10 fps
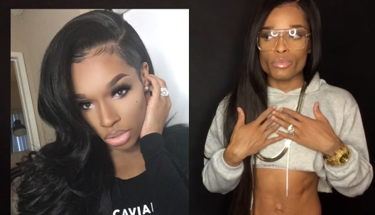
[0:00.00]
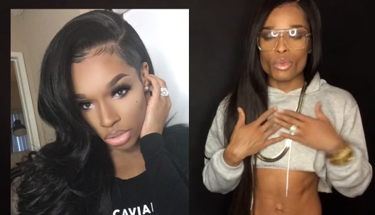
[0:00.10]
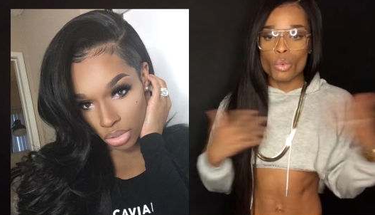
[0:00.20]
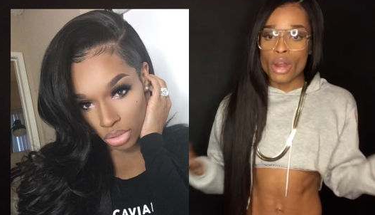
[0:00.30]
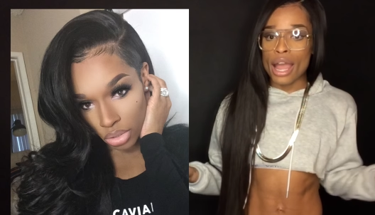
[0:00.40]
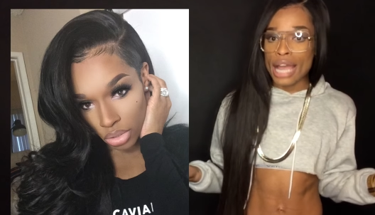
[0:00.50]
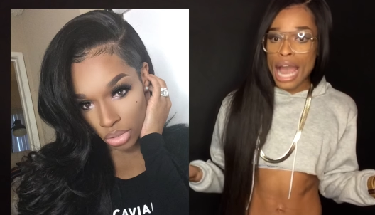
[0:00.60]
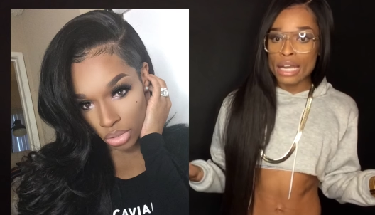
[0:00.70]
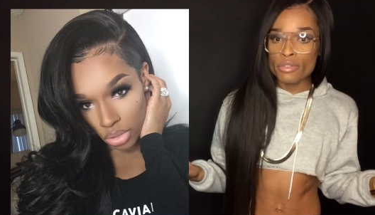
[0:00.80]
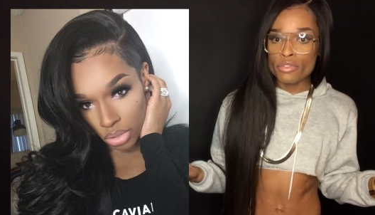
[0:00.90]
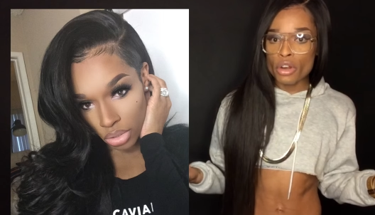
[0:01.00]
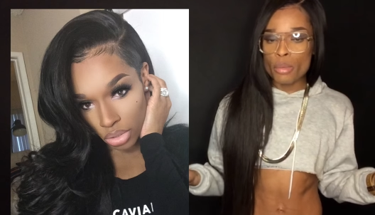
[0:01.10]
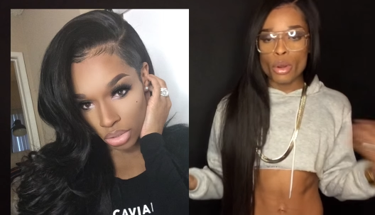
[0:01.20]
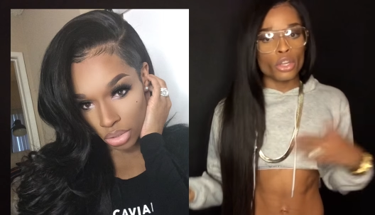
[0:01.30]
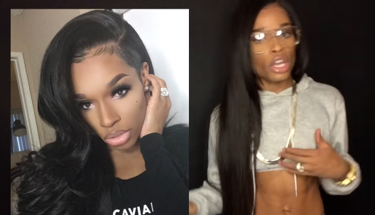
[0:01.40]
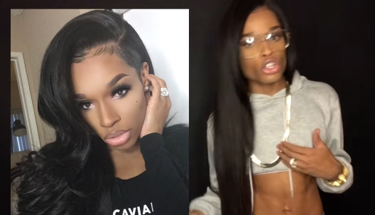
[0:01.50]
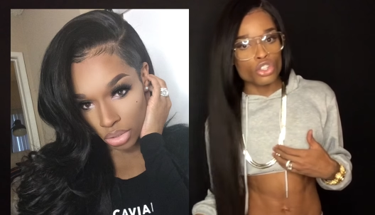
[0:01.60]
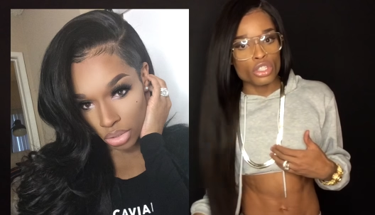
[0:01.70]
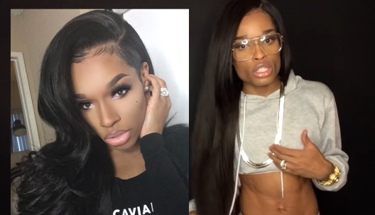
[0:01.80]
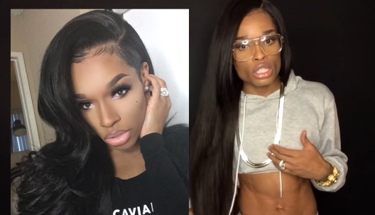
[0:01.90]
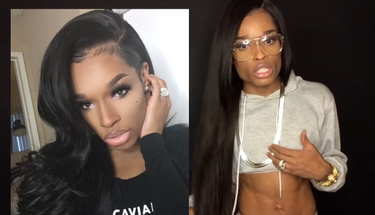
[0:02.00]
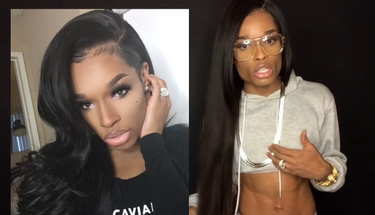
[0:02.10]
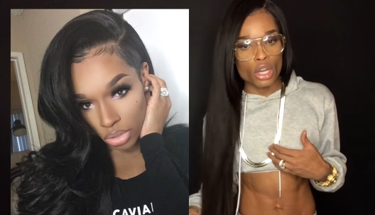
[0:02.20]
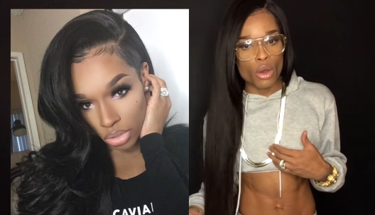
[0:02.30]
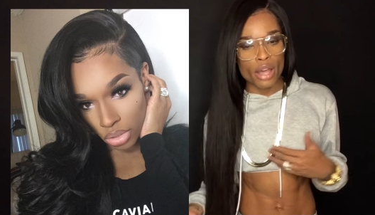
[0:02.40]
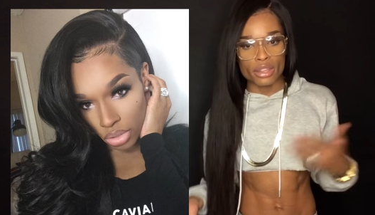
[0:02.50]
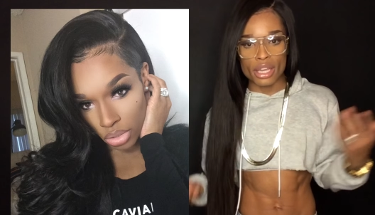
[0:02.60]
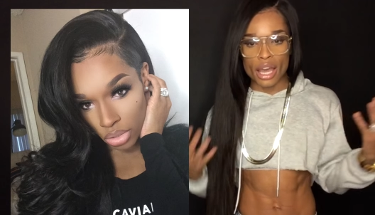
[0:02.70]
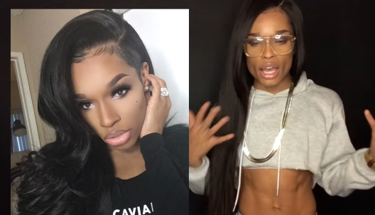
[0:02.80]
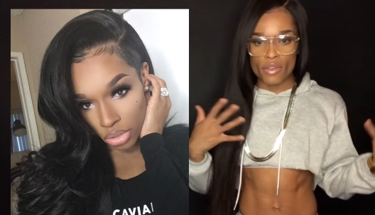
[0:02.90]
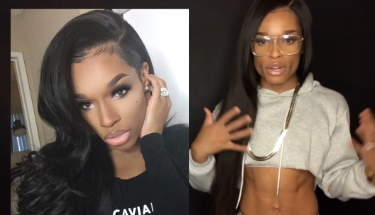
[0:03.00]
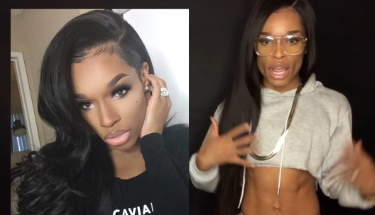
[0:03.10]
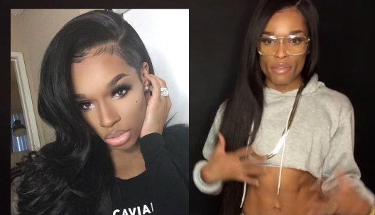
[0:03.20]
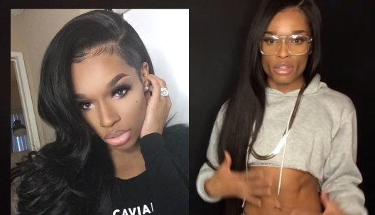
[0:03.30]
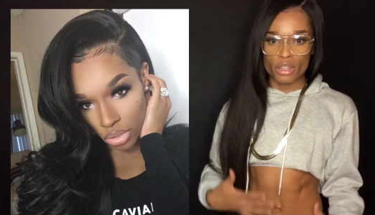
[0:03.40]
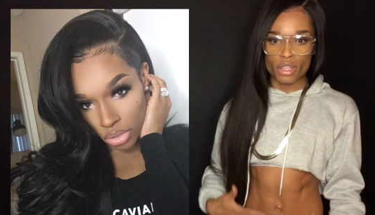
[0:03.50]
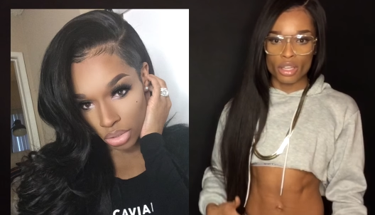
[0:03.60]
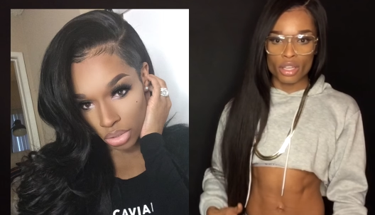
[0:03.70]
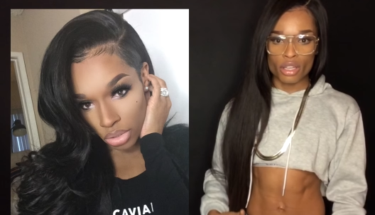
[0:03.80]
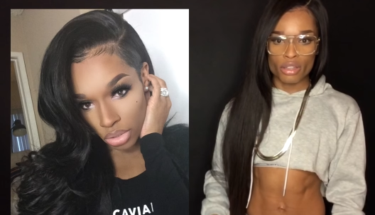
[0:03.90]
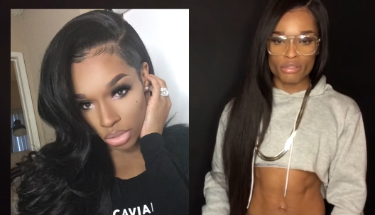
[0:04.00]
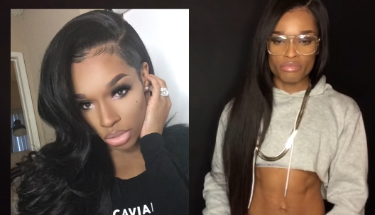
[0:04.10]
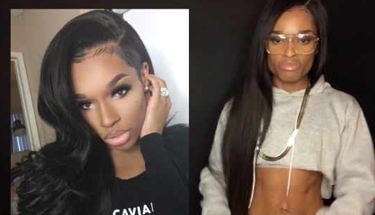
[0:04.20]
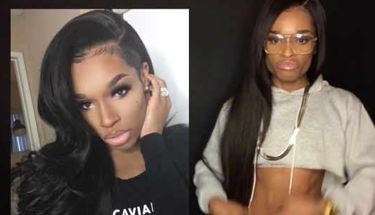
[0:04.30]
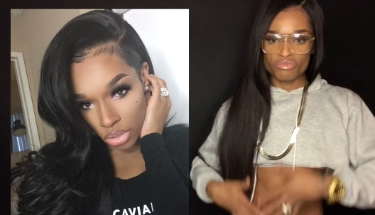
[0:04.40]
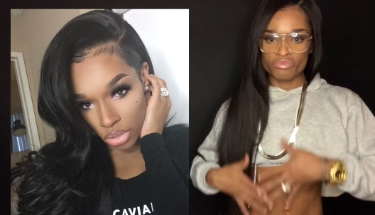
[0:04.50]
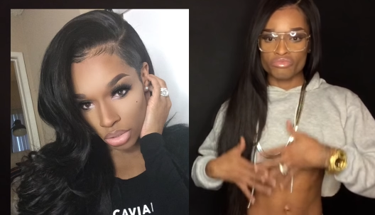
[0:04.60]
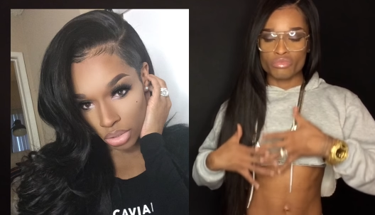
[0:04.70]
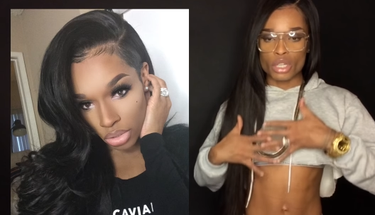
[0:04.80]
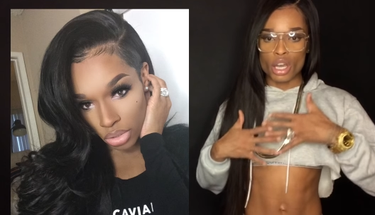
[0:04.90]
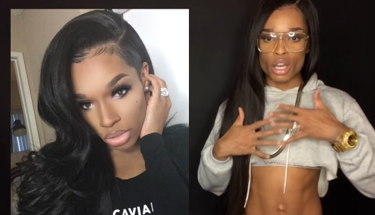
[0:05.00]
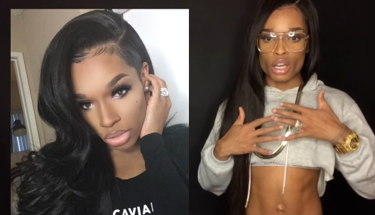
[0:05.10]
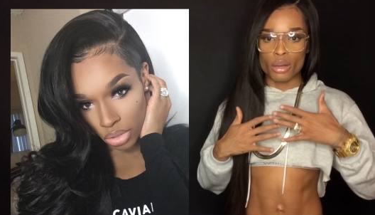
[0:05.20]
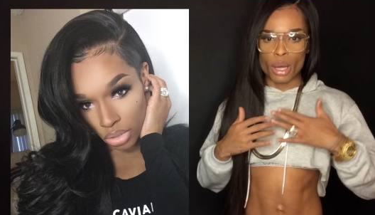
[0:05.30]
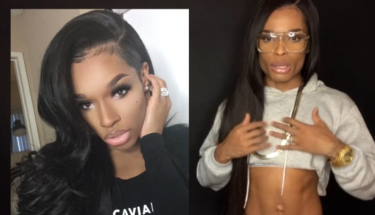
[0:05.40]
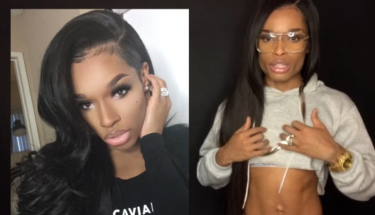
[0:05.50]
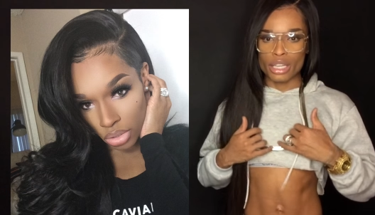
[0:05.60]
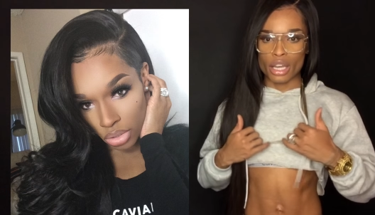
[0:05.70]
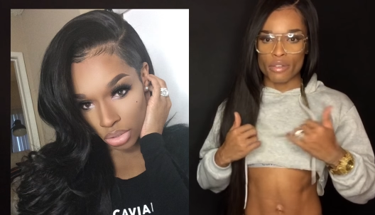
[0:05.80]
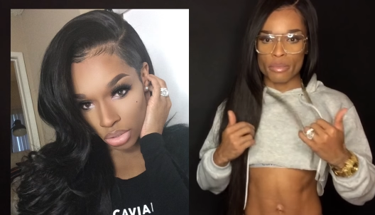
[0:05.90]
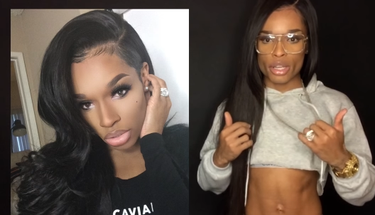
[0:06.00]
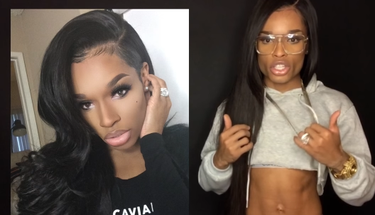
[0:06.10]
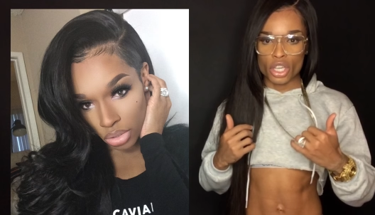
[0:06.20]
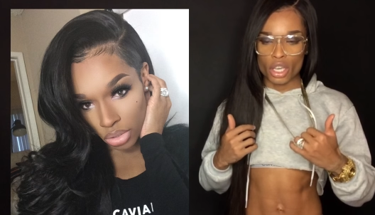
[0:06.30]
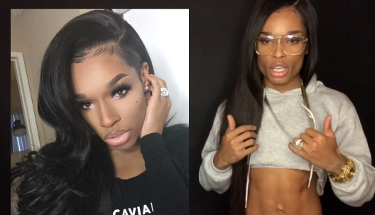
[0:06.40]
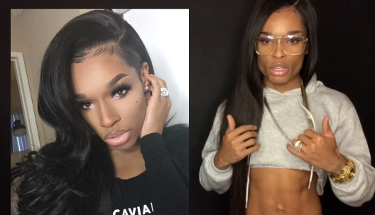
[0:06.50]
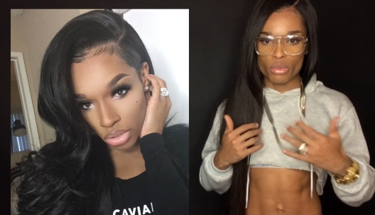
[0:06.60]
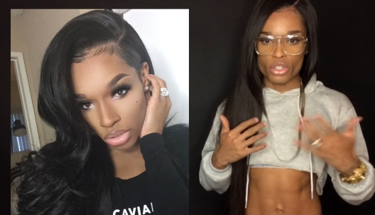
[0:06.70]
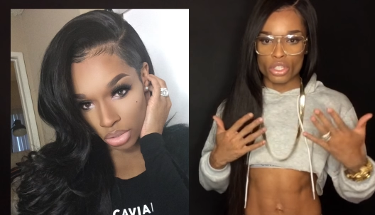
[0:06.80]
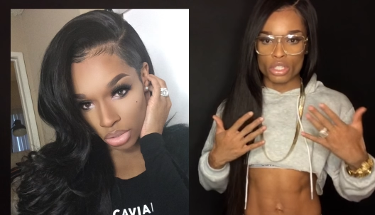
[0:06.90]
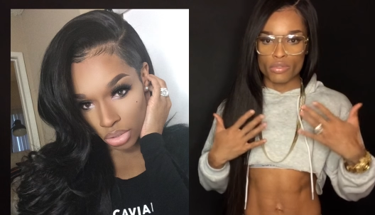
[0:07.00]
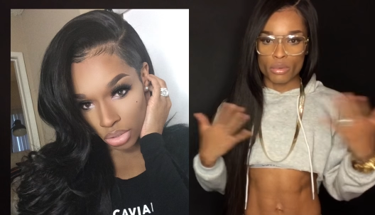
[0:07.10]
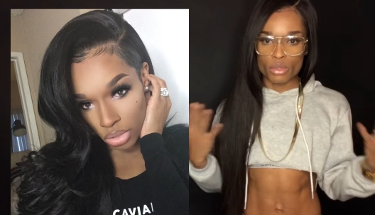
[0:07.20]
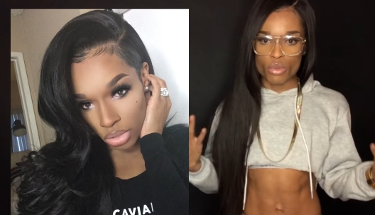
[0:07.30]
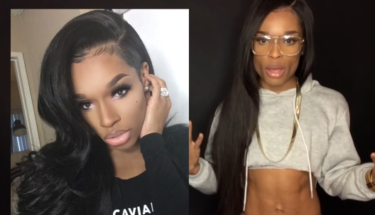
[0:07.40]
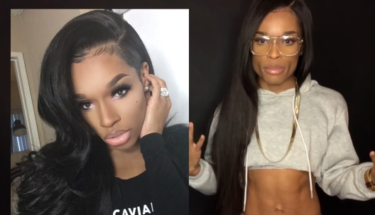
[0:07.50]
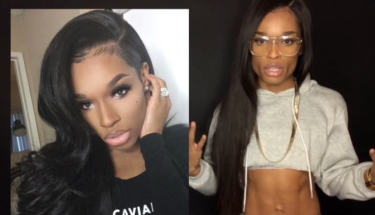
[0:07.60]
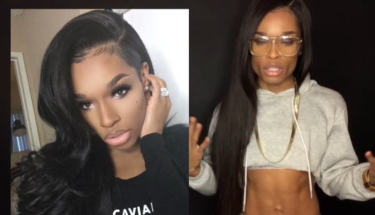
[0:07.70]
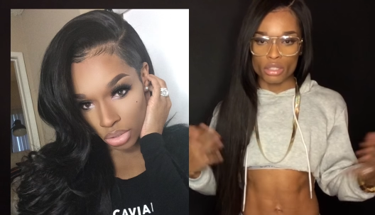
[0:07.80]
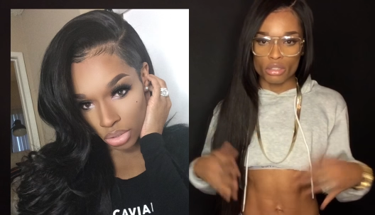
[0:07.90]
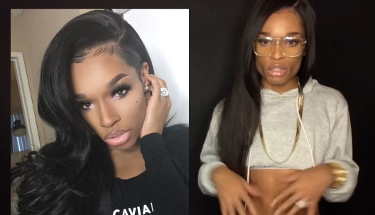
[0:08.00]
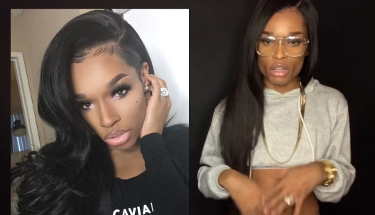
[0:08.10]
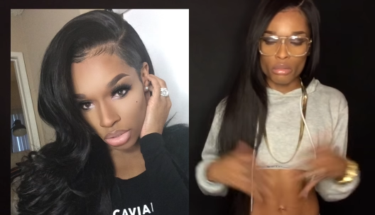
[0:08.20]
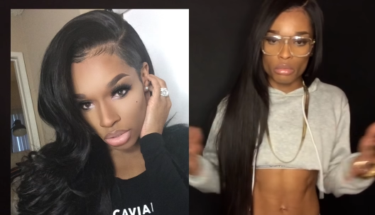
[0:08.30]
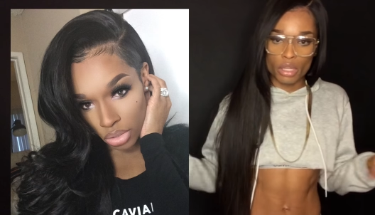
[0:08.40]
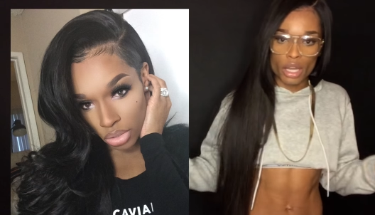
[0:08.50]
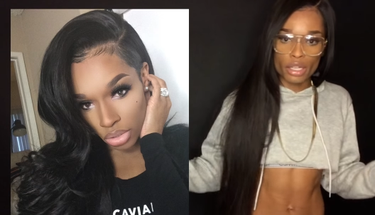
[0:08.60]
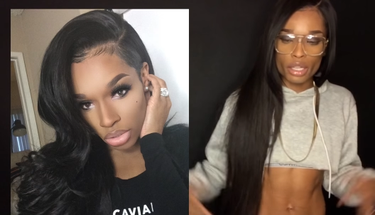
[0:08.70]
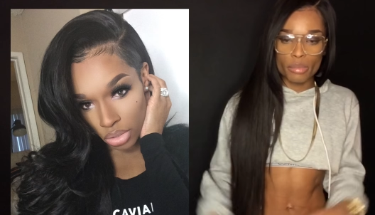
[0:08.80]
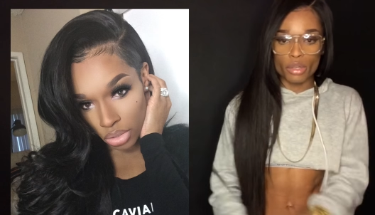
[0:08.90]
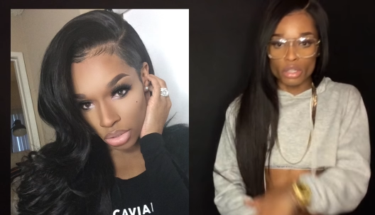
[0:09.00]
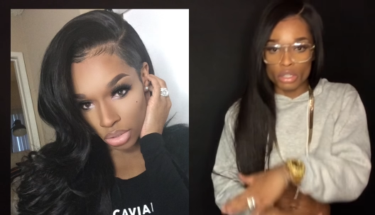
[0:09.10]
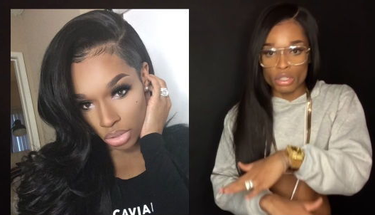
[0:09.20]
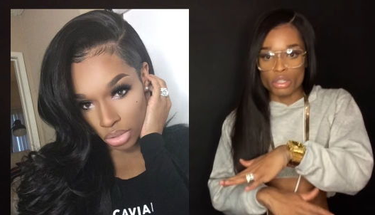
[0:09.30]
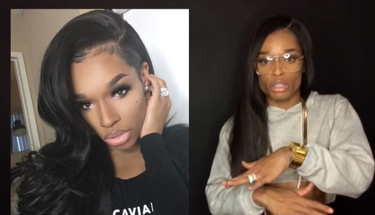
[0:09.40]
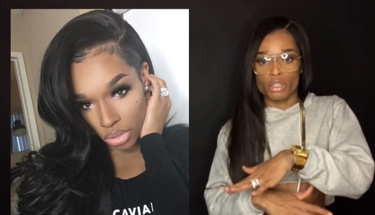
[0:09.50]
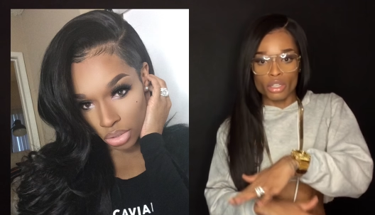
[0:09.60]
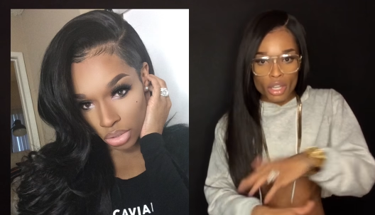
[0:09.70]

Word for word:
Speaker 1: where I got it from, or you're interested to know, I think I covered everything. I don't think I covered my chain, which is from the swap meet, you know, gotta keep it hooded.